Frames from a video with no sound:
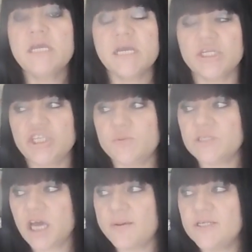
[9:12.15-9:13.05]
and she was
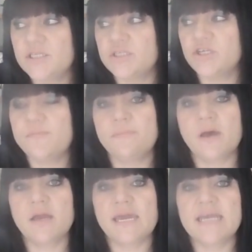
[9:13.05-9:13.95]
going to the
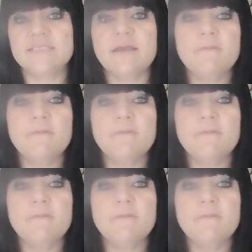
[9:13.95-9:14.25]
supermarkets.